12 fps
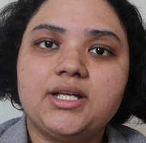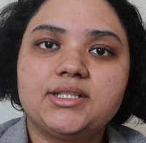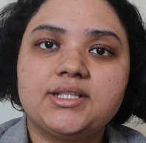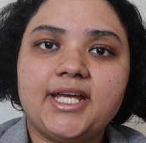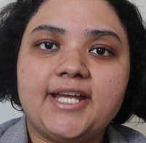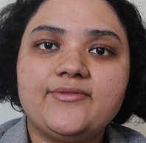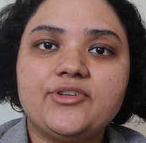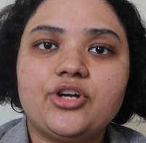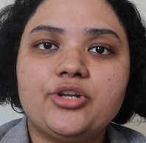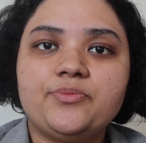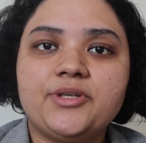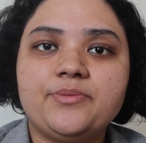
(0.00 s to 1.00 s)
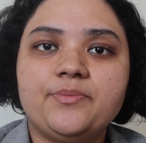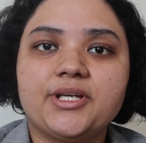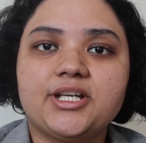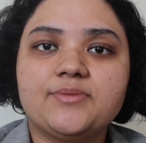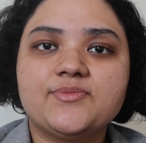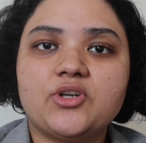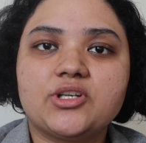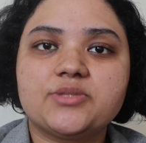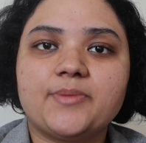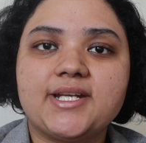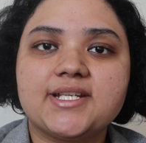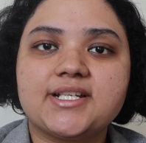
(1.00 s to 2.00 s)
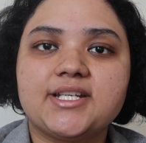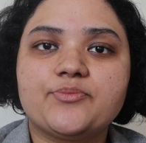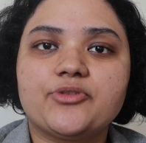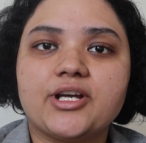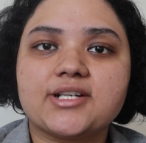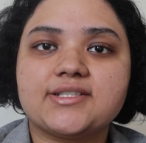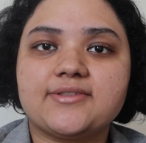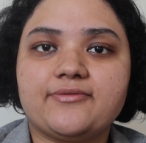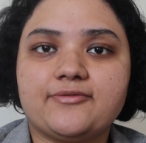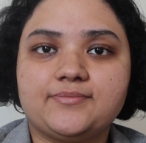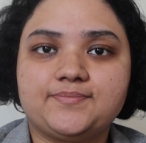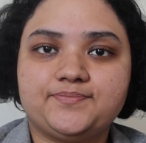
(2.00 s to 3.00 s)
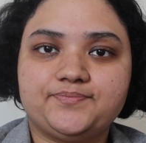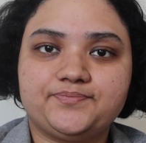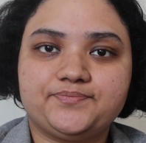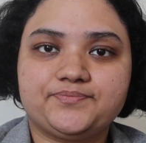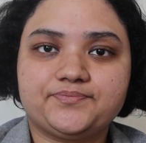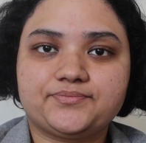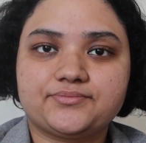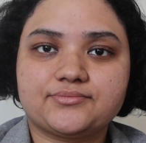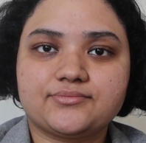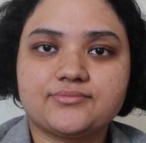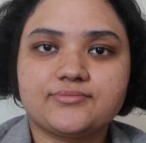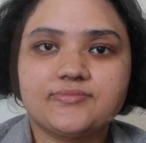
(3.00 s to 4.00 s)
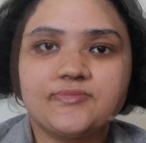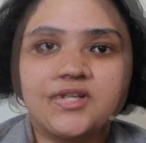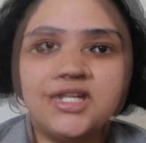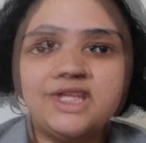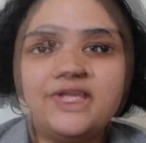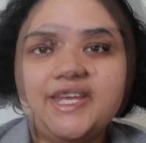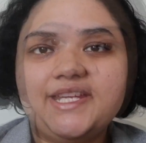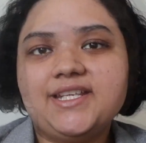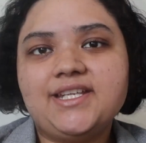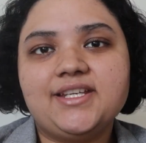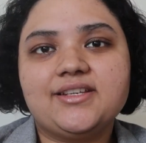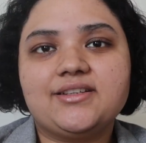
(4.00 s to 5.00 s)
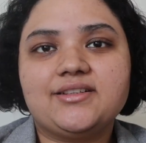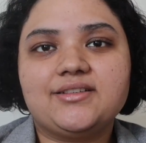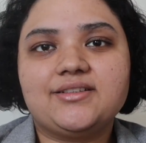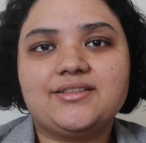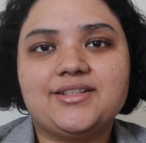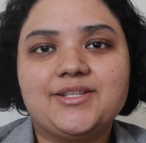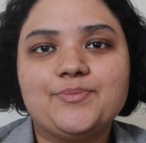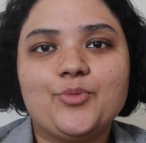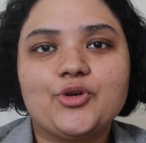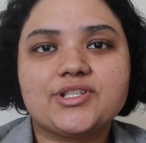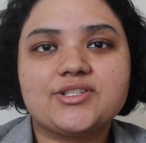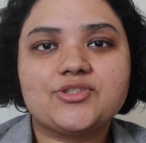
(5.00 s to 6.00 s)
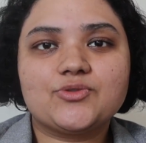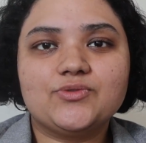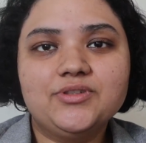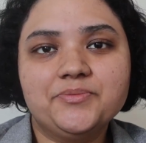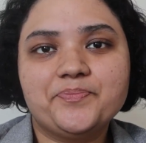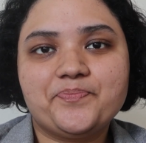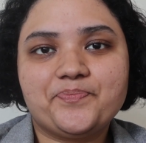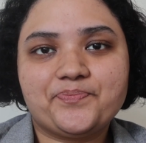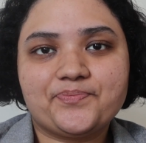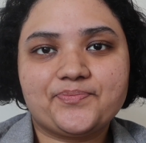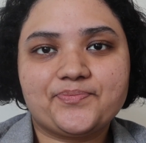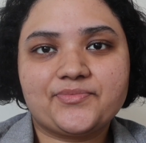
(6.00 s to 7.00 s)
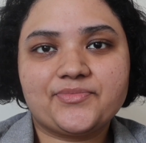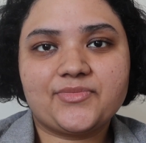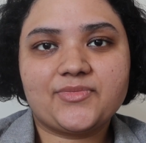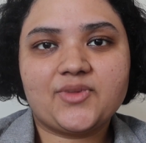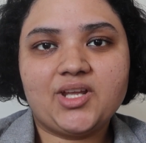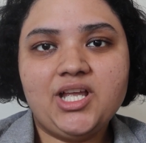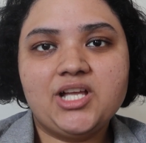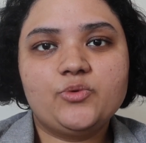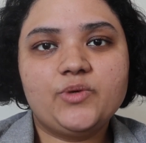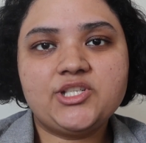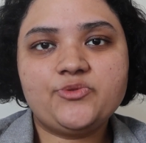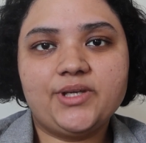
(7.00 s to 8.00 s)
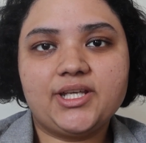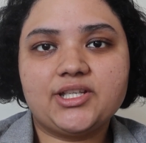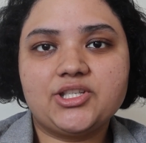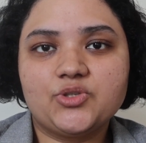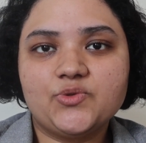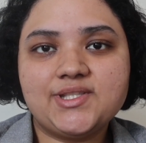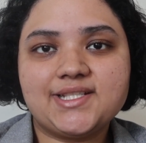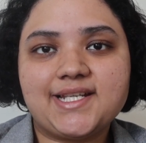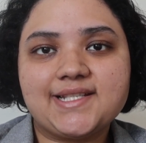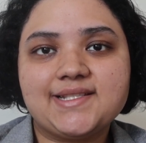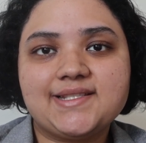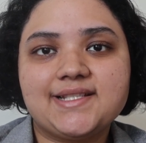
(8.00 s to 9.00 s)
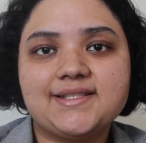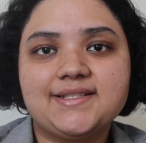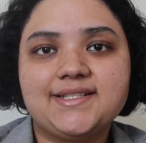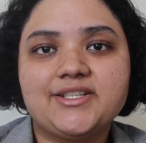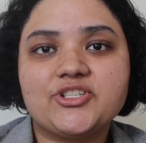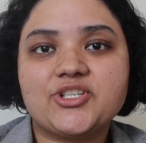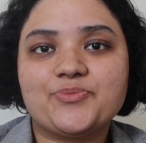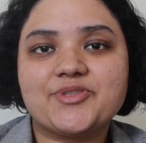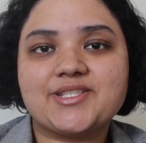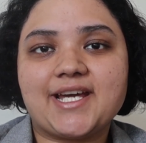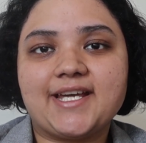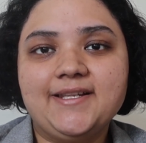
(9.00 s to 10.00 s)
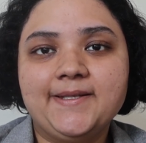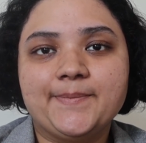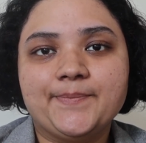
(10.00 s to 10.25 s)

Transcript: the environment becomes automatically productive. It's very important tool which we can use in assessing the leadership style